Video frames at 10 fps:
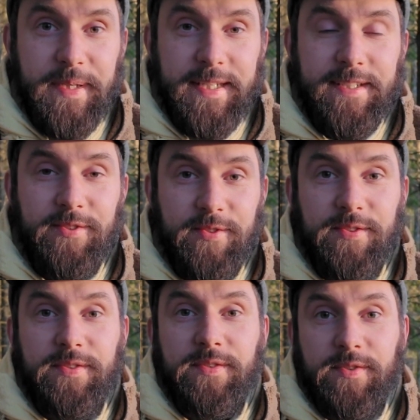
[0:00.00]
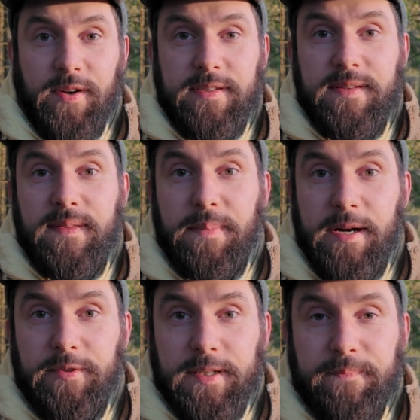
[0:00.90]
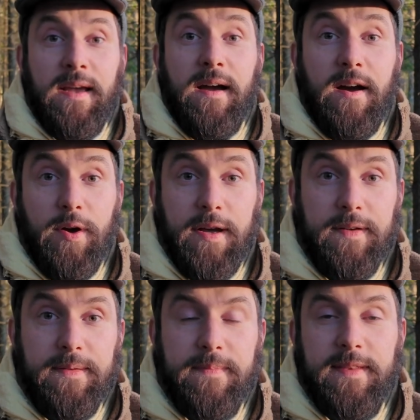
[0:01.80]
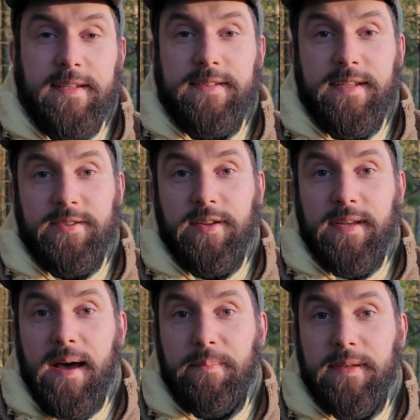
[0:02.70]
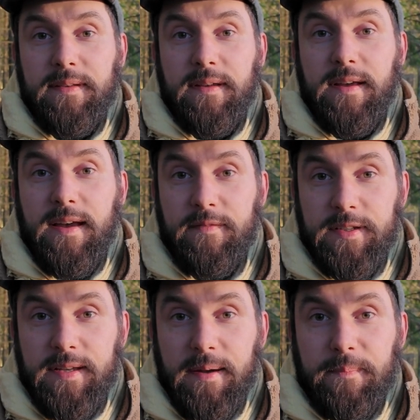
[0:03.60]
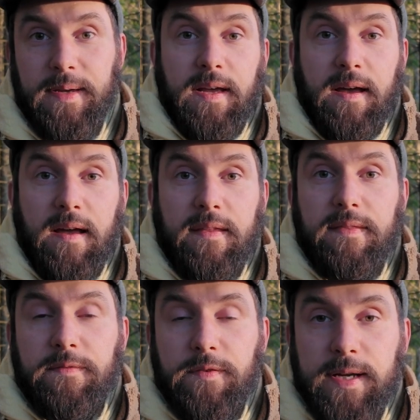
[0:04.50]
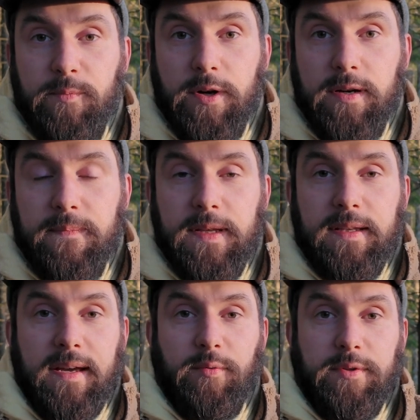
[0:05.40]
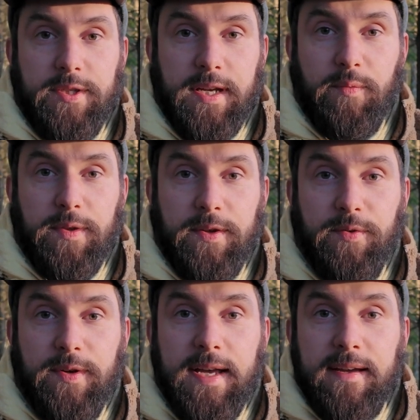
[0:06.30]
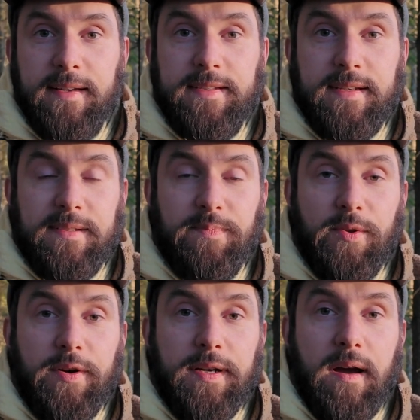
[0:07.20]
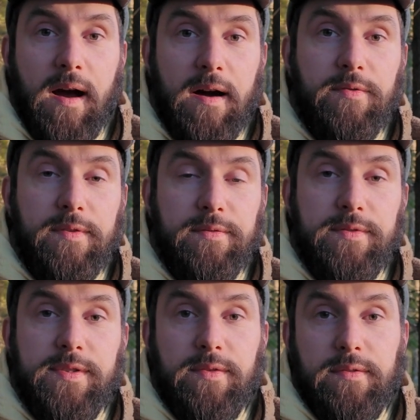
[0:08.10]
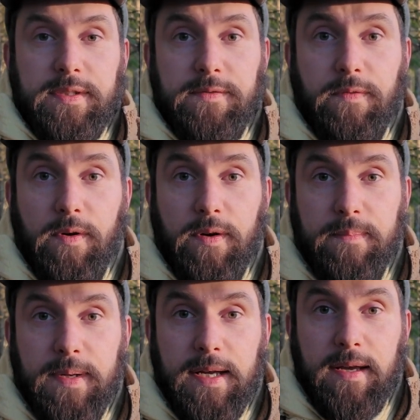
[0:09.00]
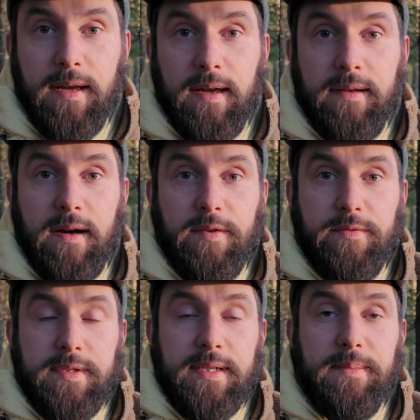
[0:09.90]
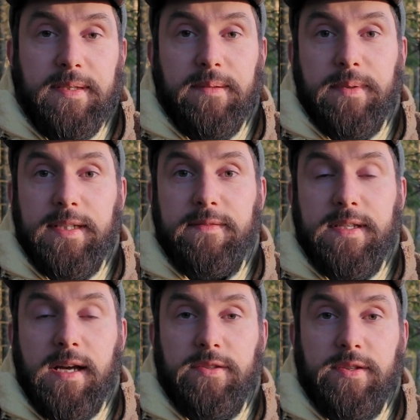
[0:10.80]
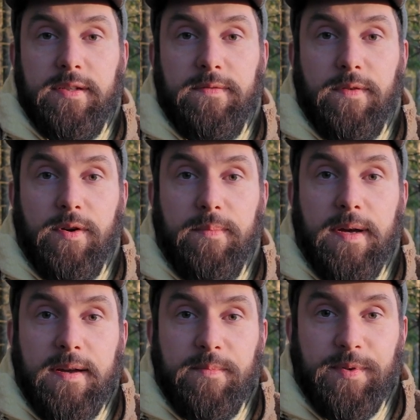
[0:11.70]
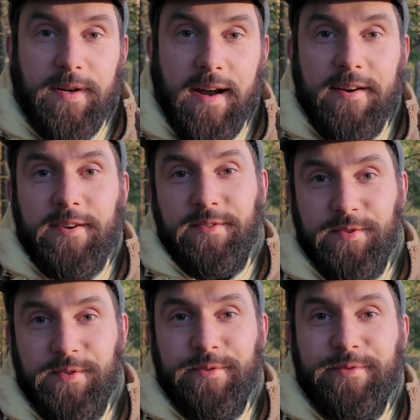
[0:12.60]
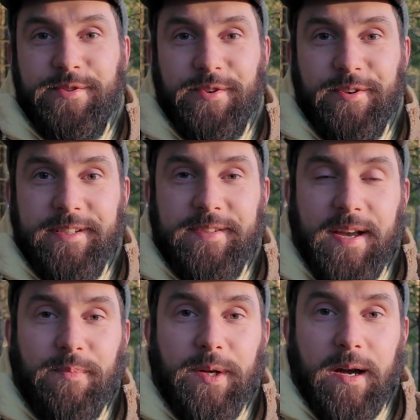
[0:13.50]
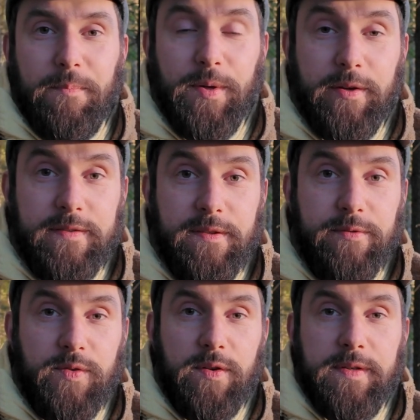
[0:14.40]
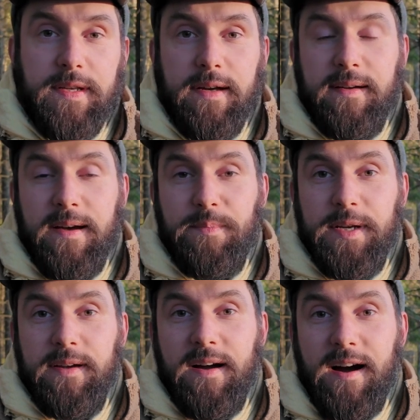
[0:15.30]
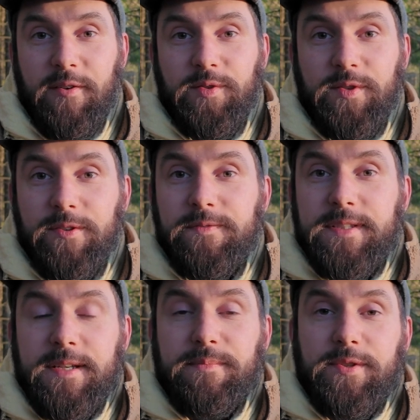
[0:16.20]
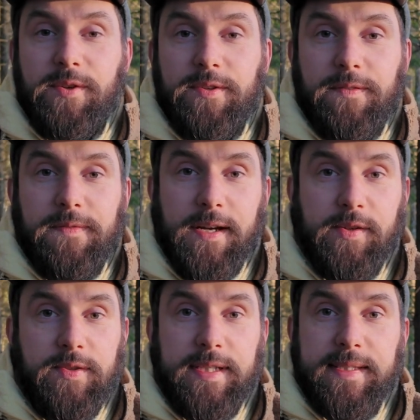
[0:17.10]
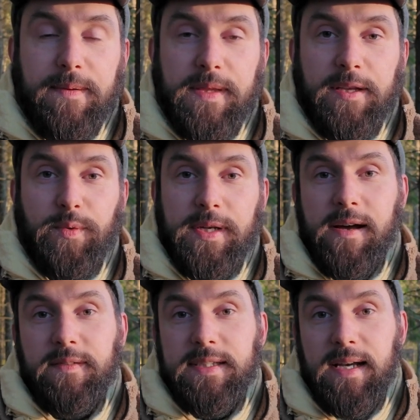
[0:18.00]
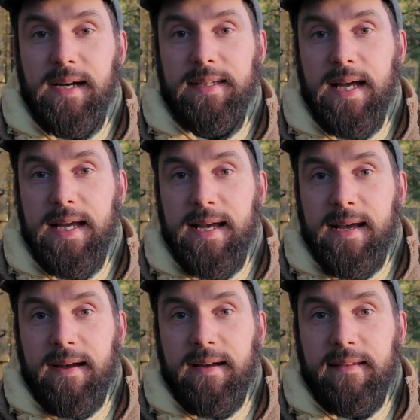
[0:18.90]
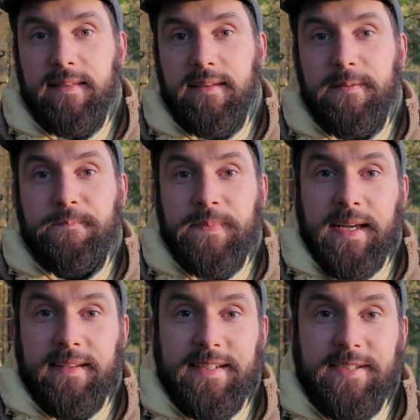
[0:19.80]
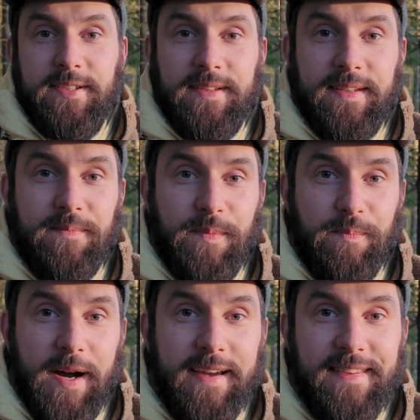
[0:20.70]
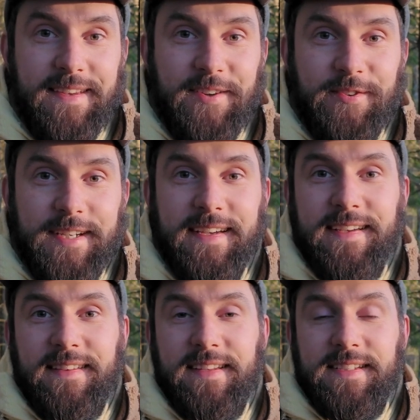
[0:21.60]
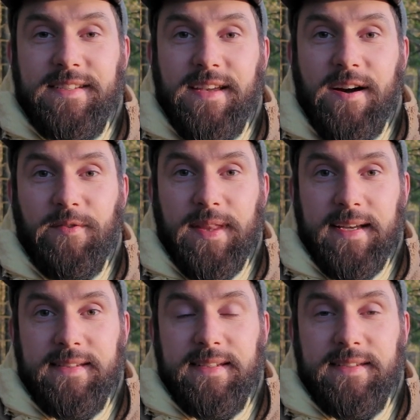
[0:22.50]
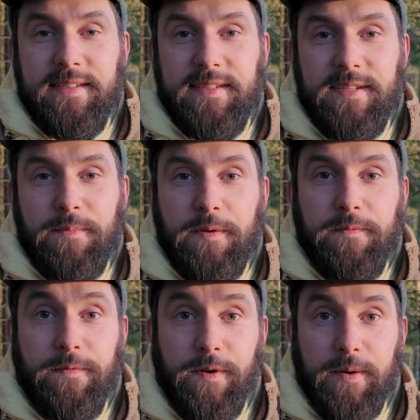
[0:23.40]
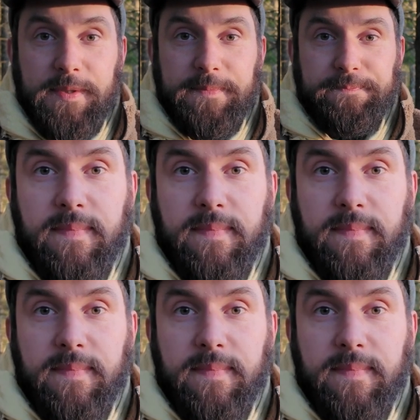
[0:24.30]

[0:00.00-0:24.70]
be to cross the boundary. However, this does not happen every time. And the framework that I will share with you is exploring how those stories form and how those limiting beliefs actually form prior to those stories coming up. Because those stories are coming out of some sort of ecosystem that we have inside. And at least in my theory, this is how that system forms.